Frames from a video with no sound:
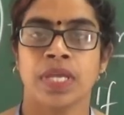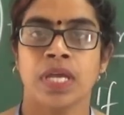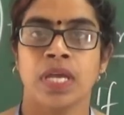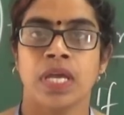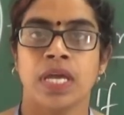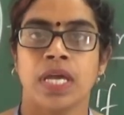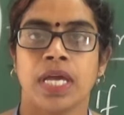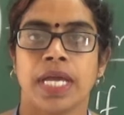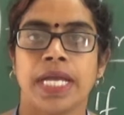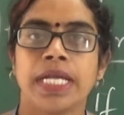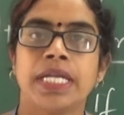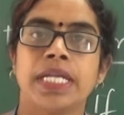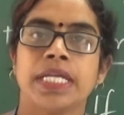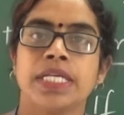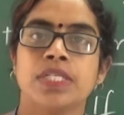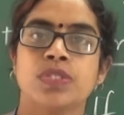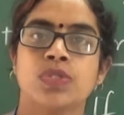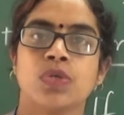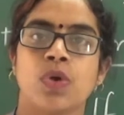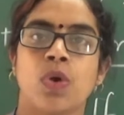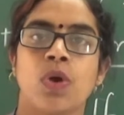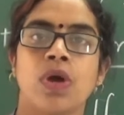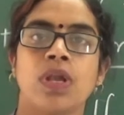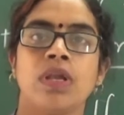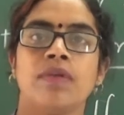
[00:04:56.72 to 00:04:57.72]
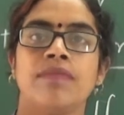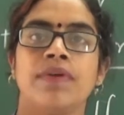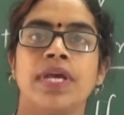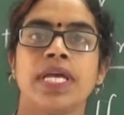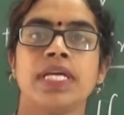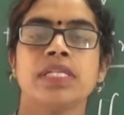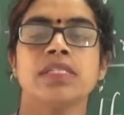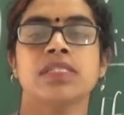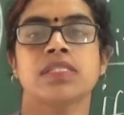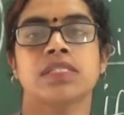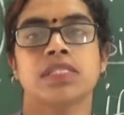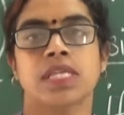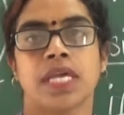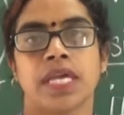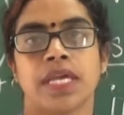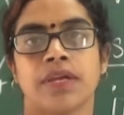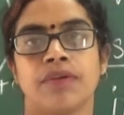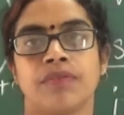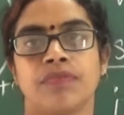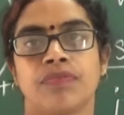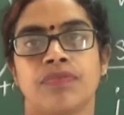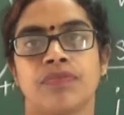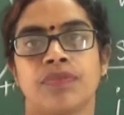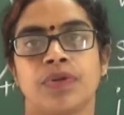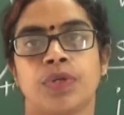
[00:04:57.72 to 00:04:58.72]
it is always
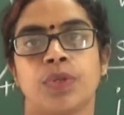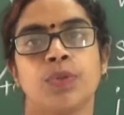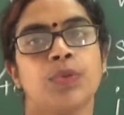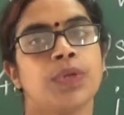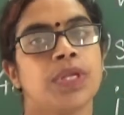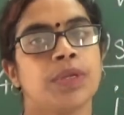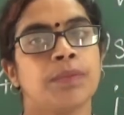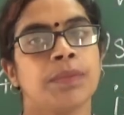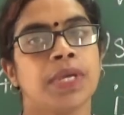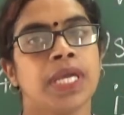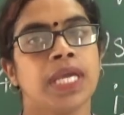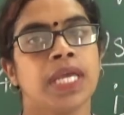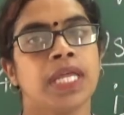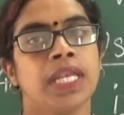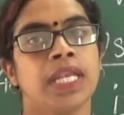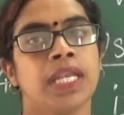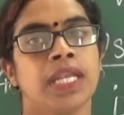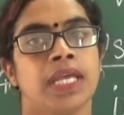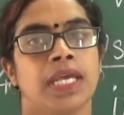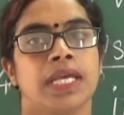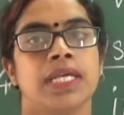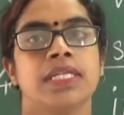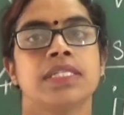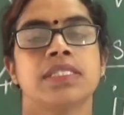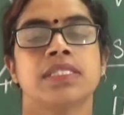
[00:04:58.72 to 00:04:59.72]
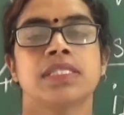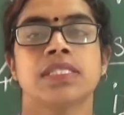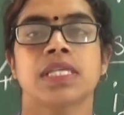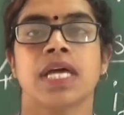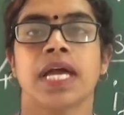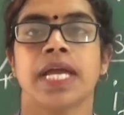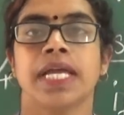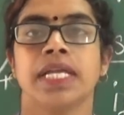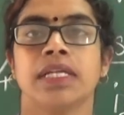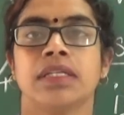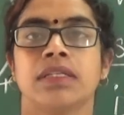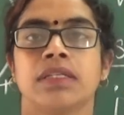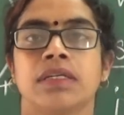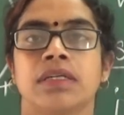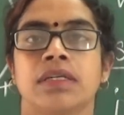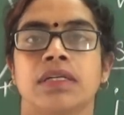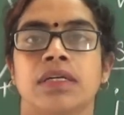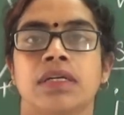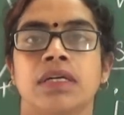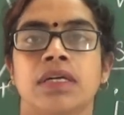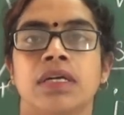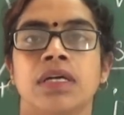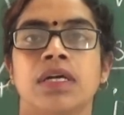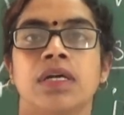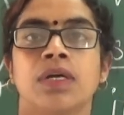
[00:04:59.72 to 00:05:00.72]
safe to remain inside the
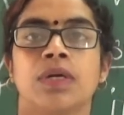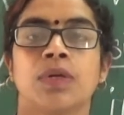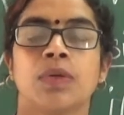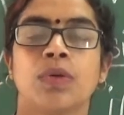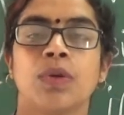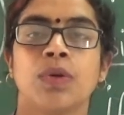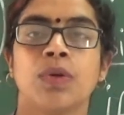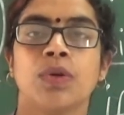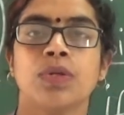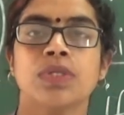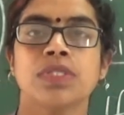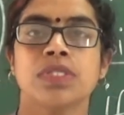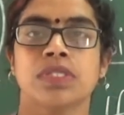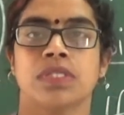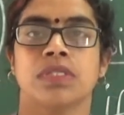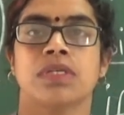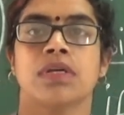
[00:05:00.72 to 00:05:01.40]
closed